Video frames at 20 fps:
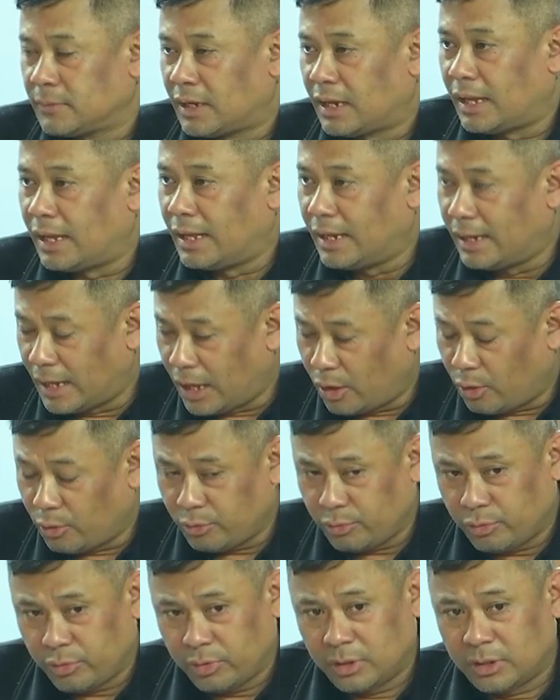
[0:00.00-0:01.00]
And
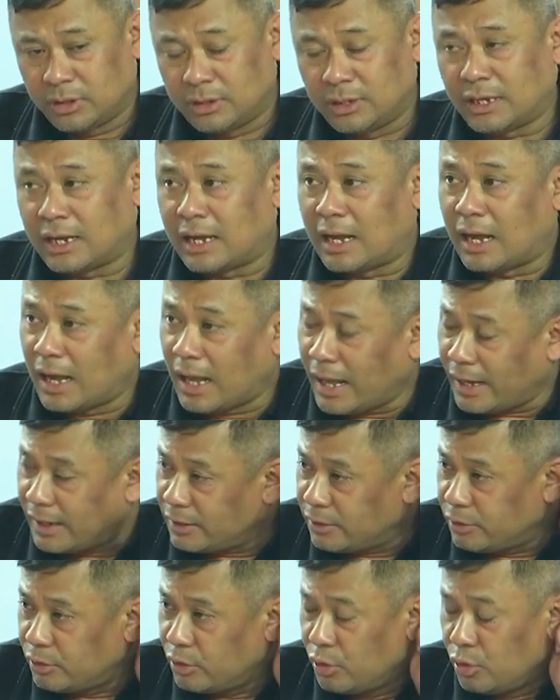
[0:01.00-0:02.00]
now, the
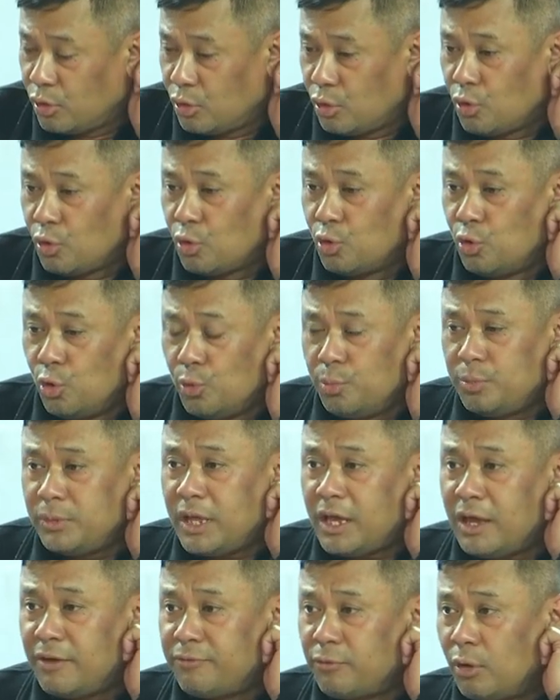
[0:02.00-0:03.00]
clan whom
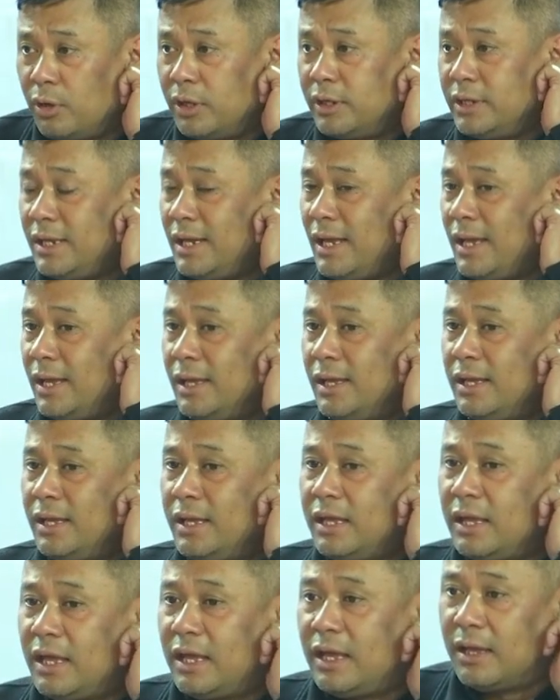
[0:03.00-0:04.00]
they have already
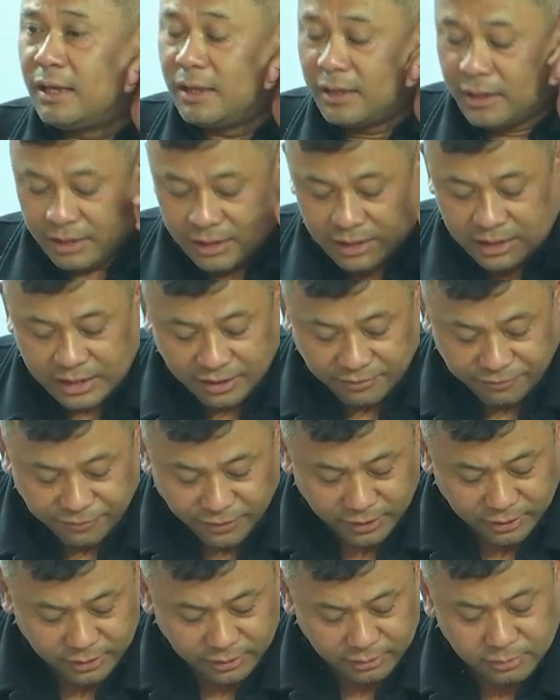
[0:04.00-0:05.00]

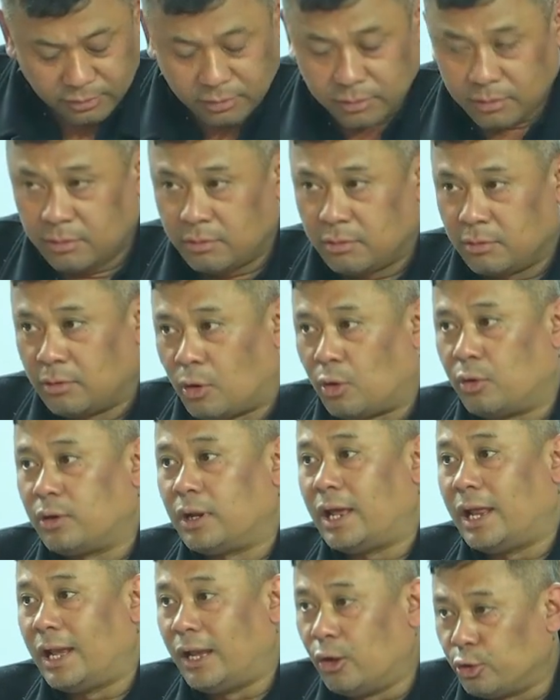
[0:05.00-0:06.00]
given or
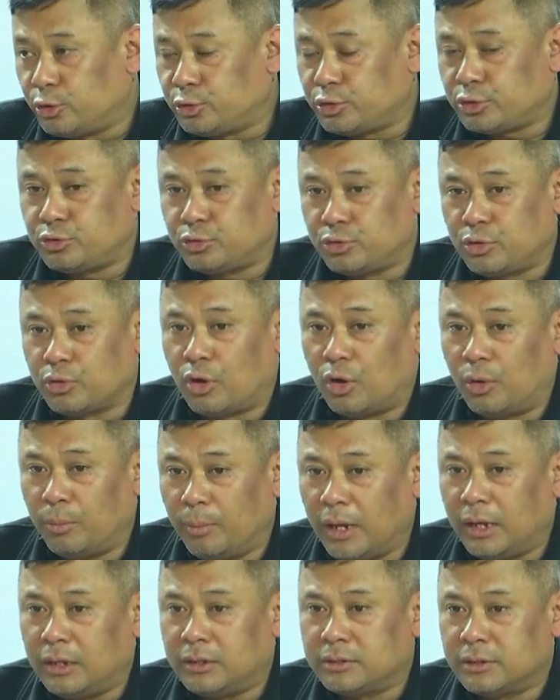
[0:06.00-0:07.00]
allotted to the
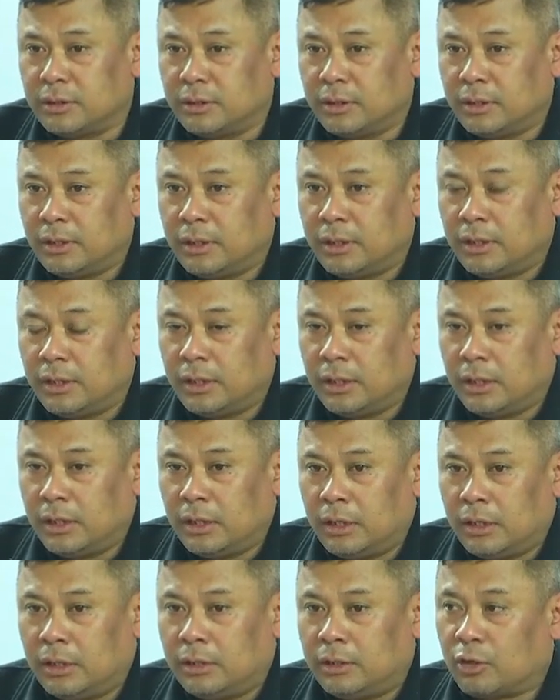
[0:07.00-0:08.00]
government,
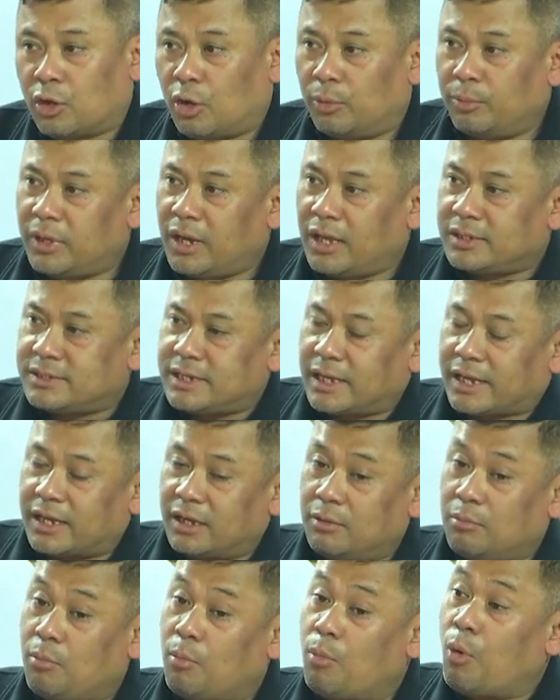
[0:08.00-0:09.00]
the government has
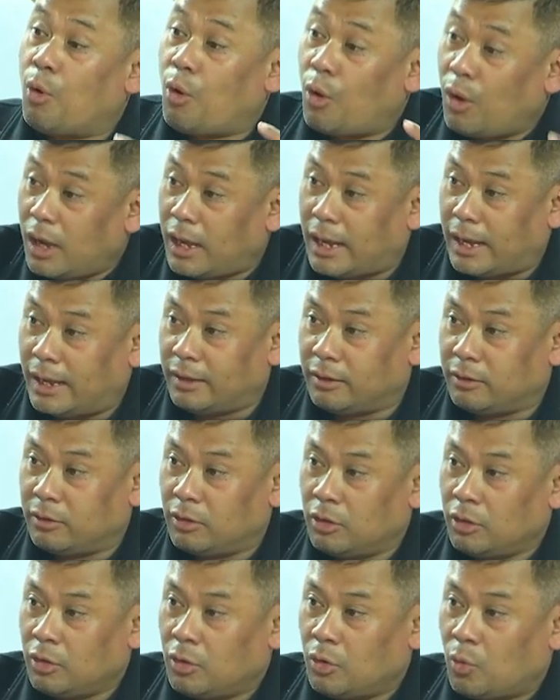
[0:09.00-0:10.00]
taken more land
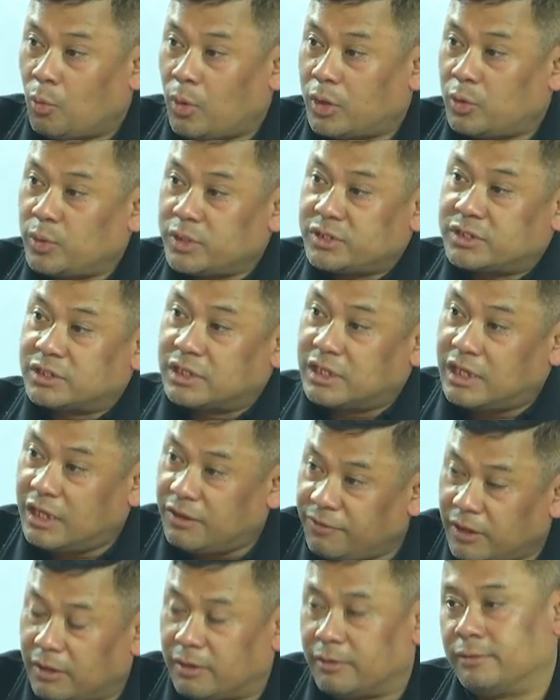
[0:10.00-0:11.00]
what was
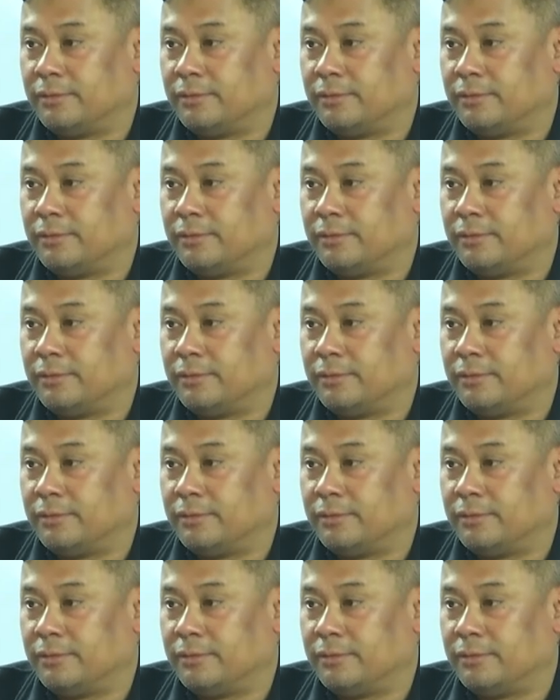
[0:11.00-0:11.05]
given.